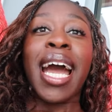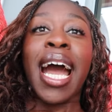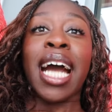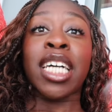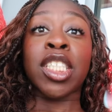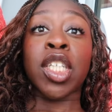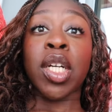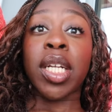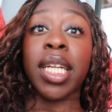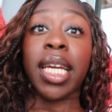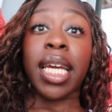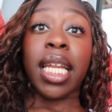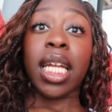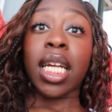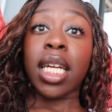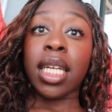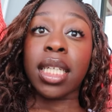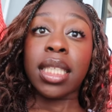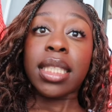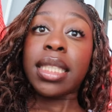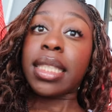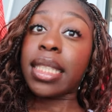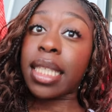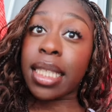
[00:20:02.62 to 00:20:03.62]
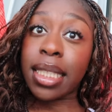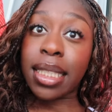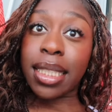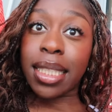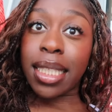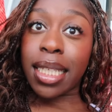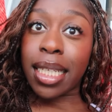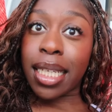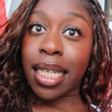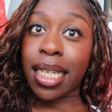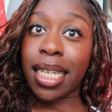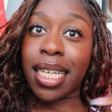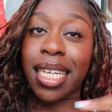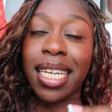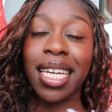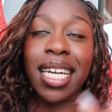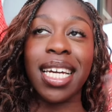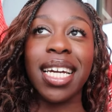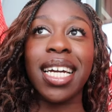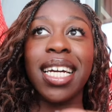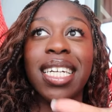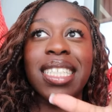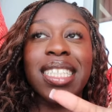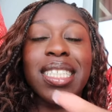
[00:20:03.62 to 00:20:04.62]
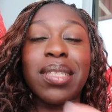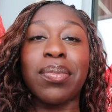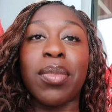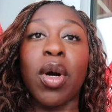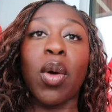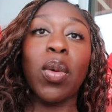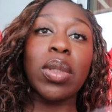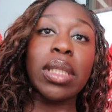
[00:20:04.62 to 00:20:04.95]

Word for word: i started getting seasick because the boat